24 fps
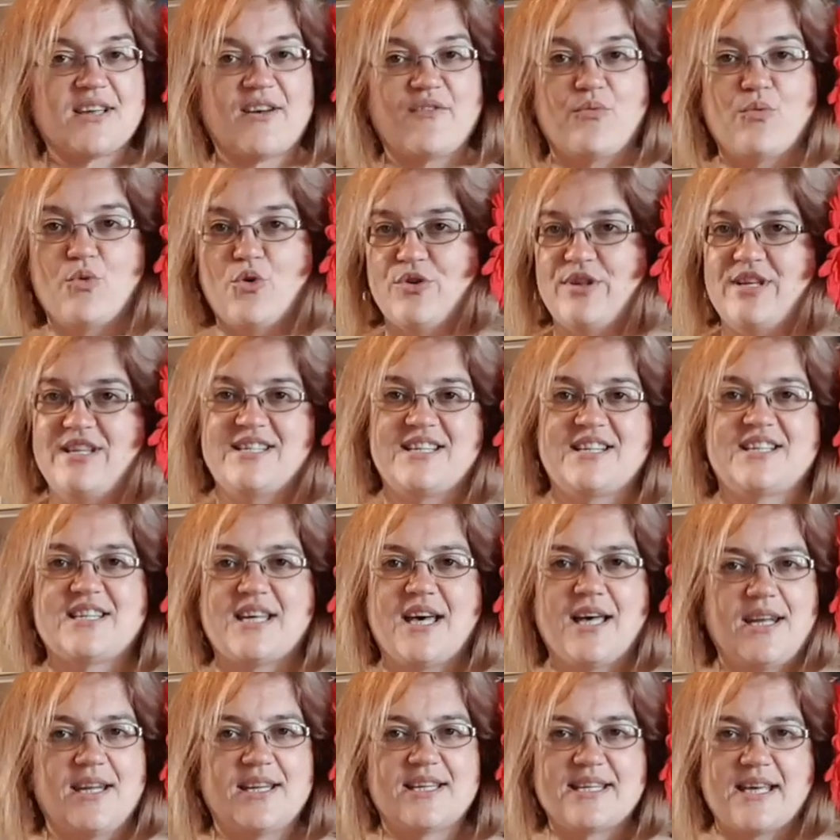I've worn this a
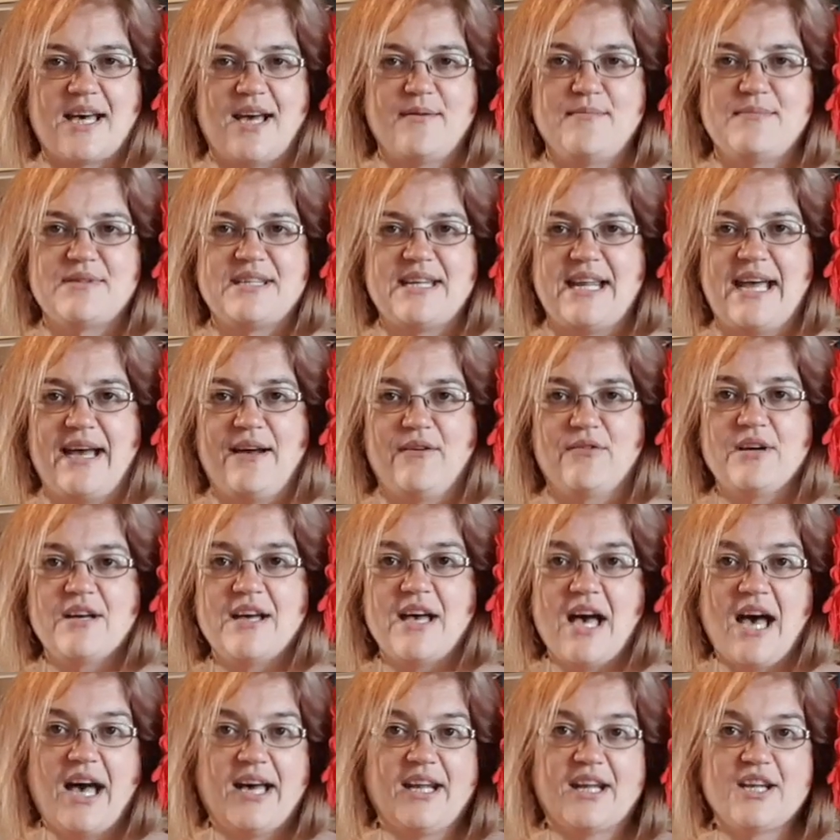ton of times now,
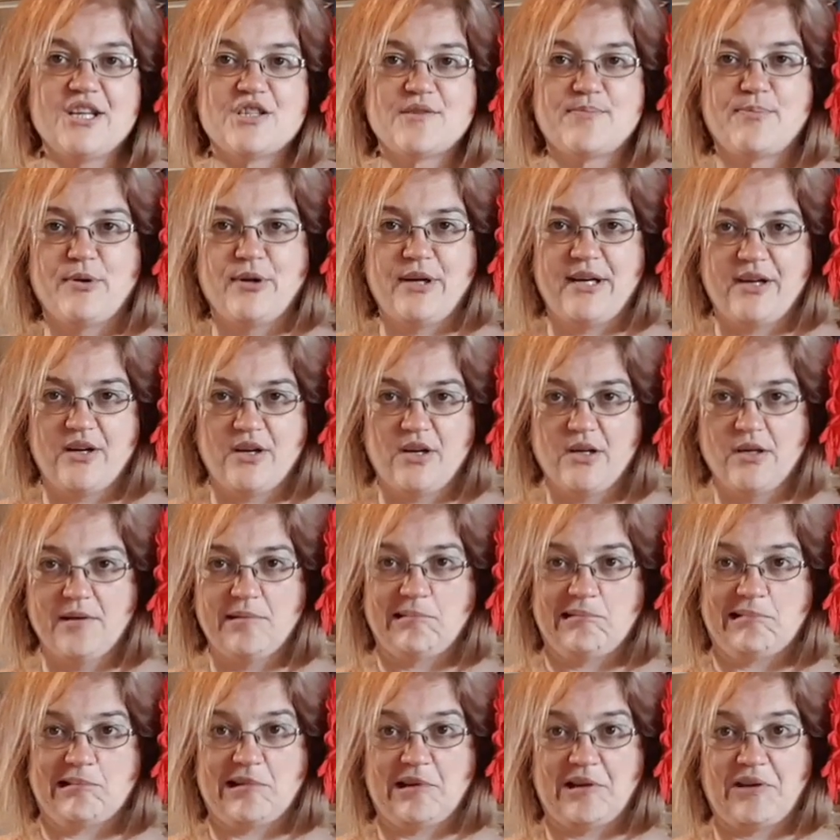and I just put it on,
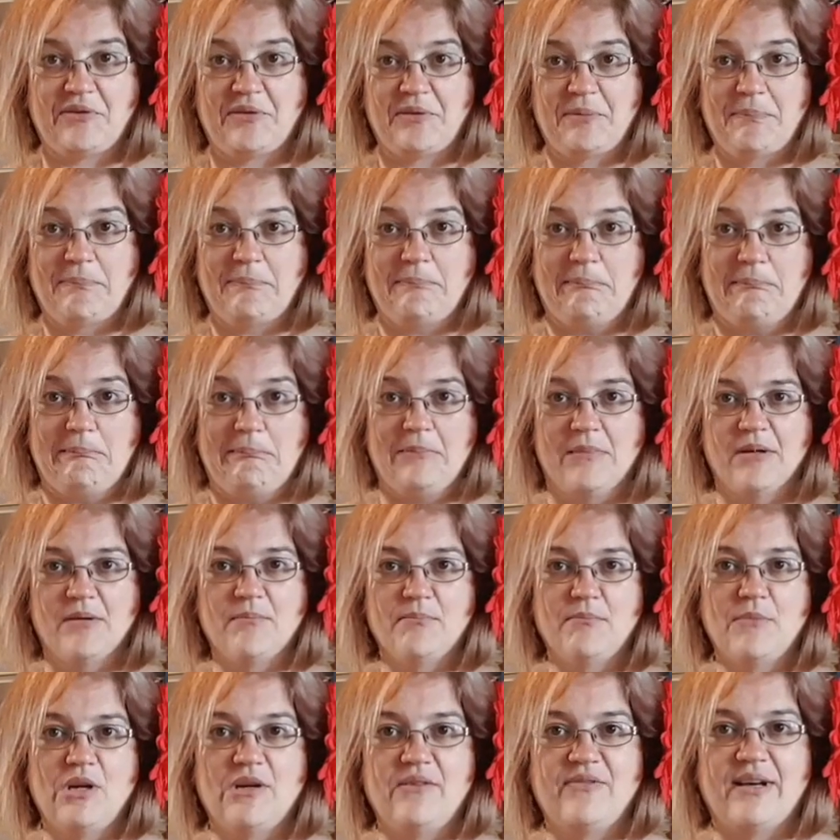sort of
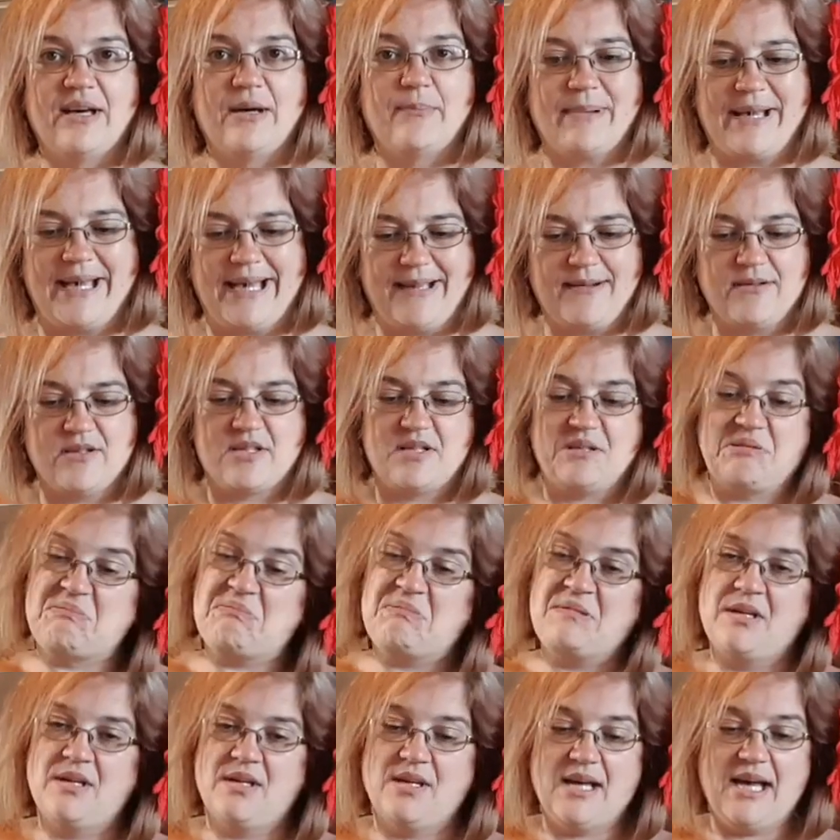move it about,
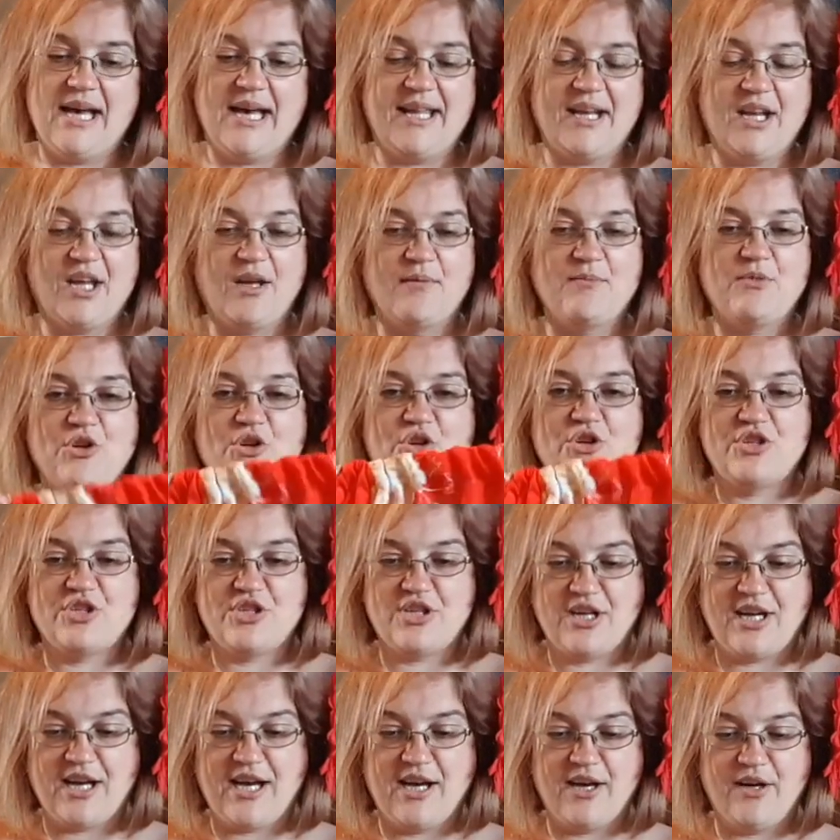and I'm good to
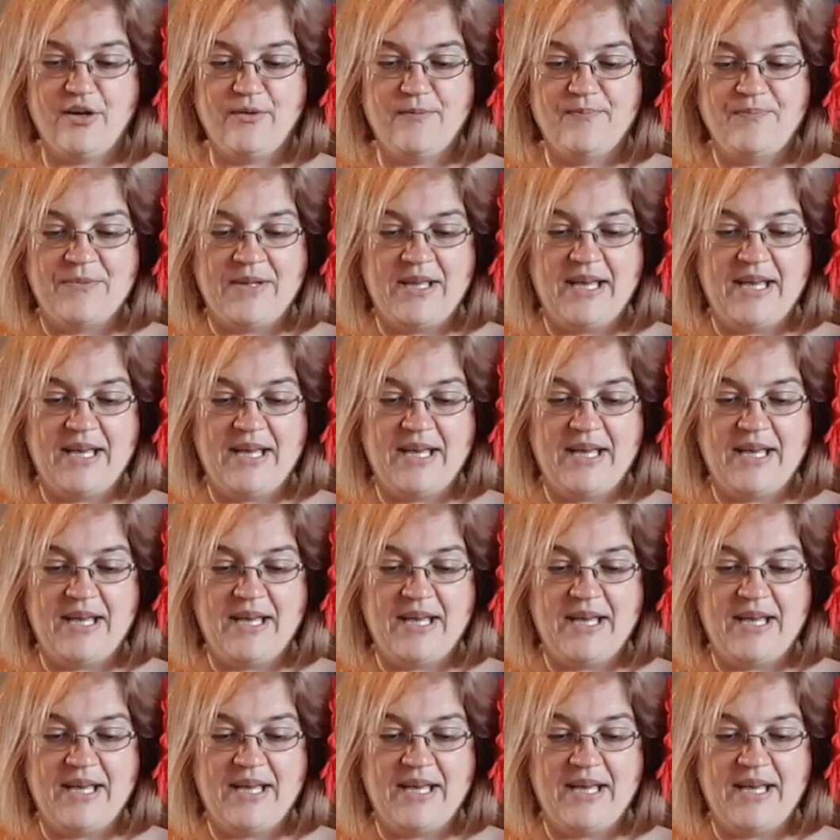go.